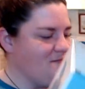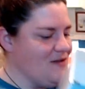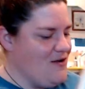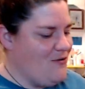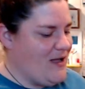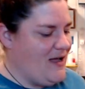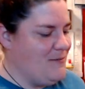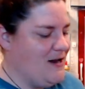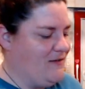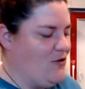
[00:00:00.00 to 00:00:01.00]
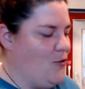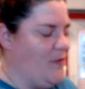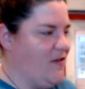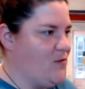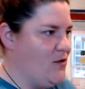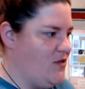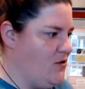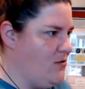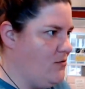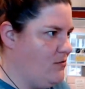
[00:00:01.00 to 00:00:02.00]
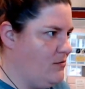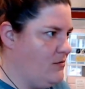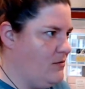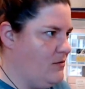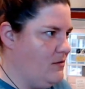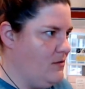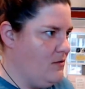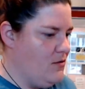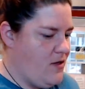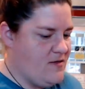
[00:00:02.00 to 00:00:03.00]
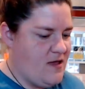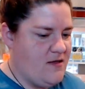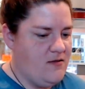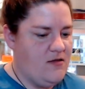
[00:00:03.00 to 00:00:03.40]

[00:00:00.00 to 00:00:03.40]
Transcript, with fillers: Okay, I'm gonna have to open this one too. Cause I,